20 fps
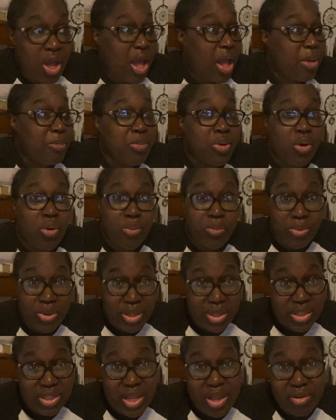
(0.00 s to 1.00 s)
I'm
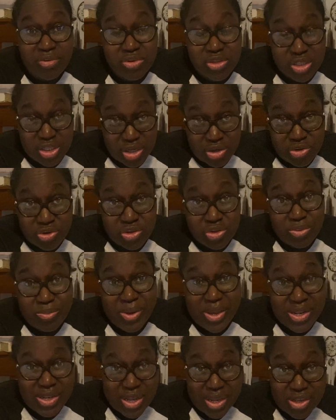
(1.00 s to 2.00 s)
going downstairs to
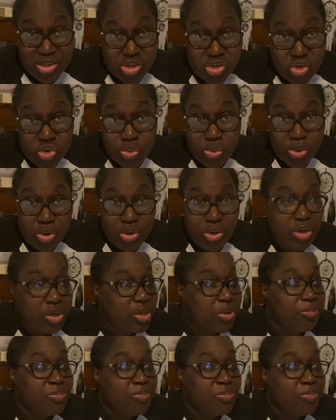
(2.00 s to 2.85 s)
my desk to work,